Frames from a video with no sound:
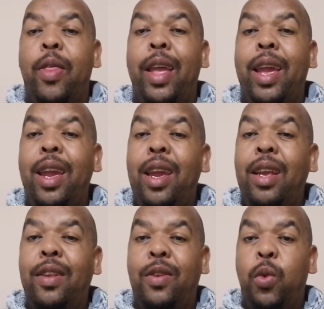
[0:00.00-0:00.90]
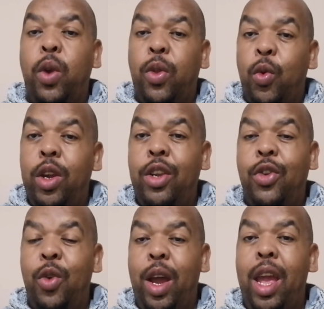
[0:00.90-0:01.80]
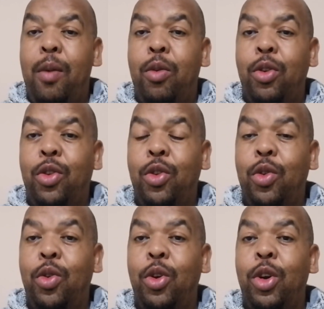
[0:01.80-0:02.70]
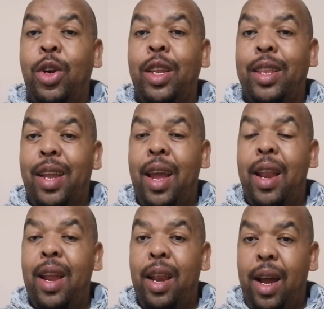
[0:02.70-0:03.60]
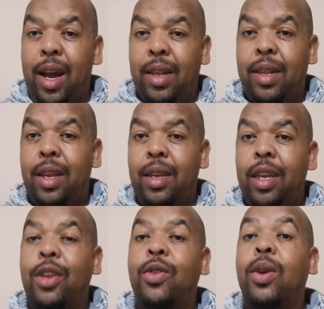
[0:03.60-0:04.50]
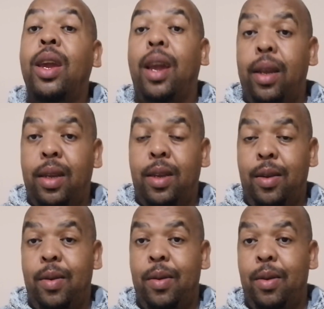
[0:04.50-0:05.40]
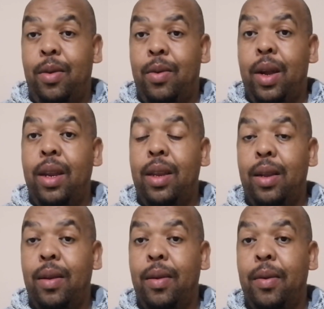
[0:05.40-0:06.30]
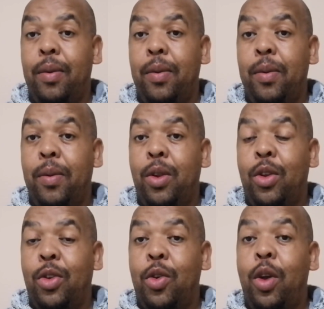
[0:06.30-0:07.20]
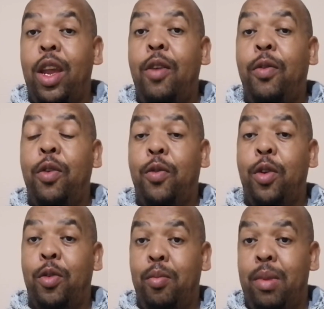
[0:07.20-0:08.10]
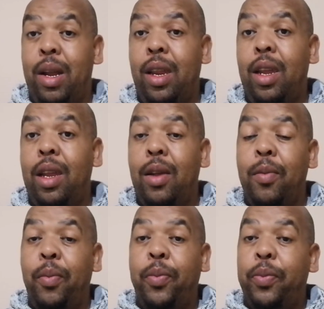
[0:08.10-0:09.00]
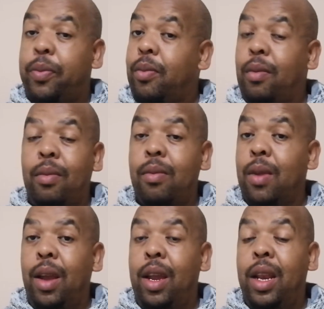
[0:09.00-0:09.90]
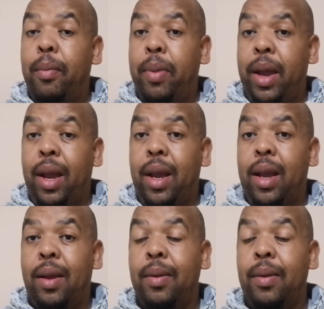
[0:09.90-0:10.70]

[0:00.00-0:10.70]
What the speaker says: the ease with which you are able to turn an asset into cash, right? So if you've got money in a bank,